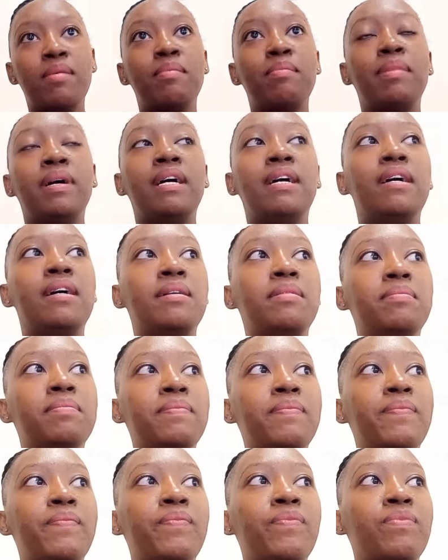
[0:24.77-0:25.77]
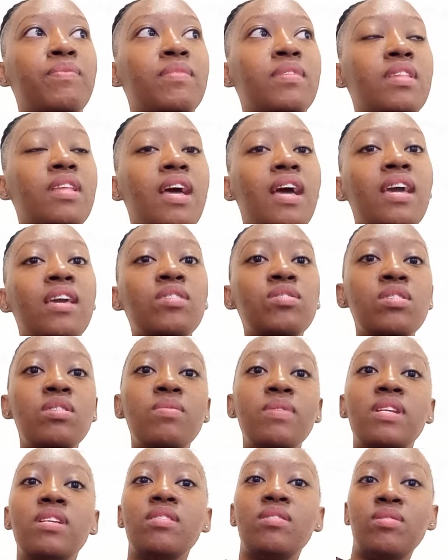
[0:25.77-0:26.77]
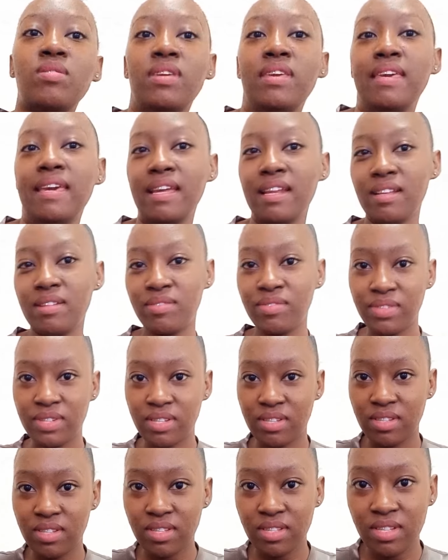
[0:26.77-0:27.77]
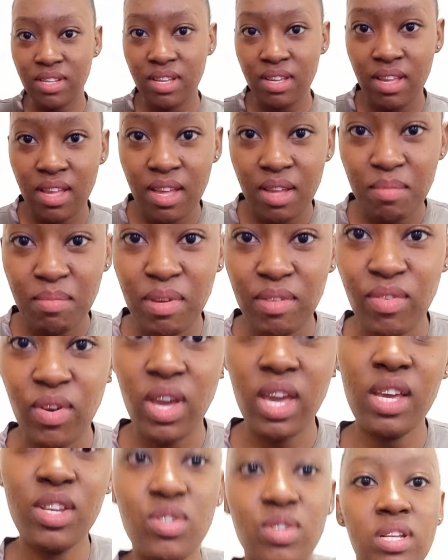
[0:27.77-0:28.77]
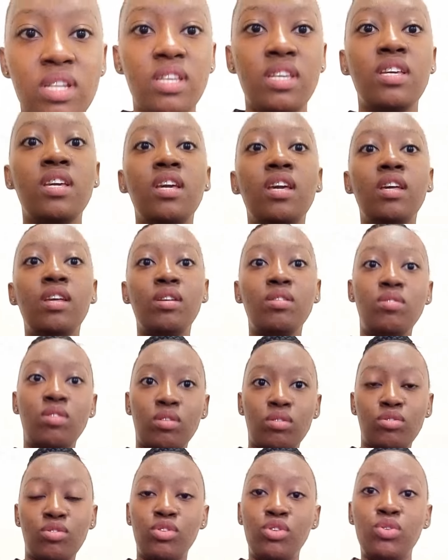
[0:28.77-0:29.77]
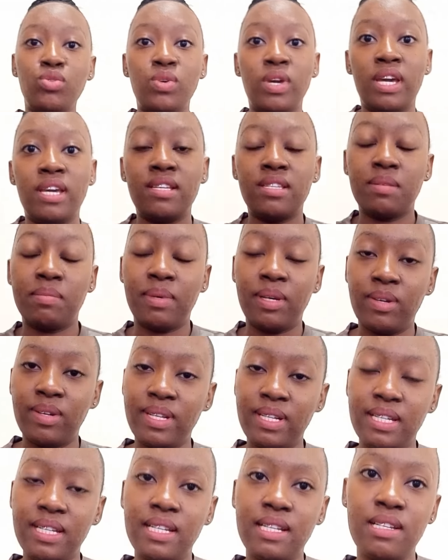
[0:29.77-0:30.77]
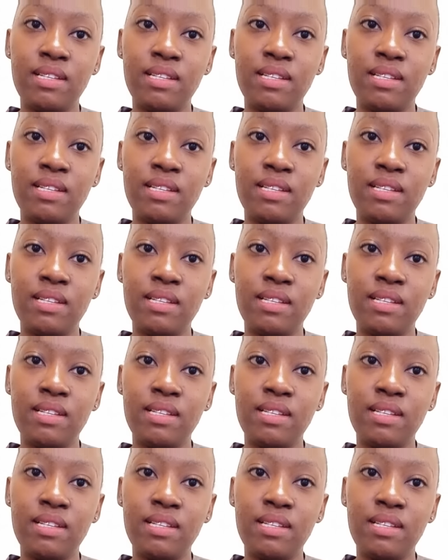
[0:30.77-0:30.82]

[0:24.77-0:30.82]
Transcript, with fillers: but I actually wanted to get it first before I actually talk to you guys about it.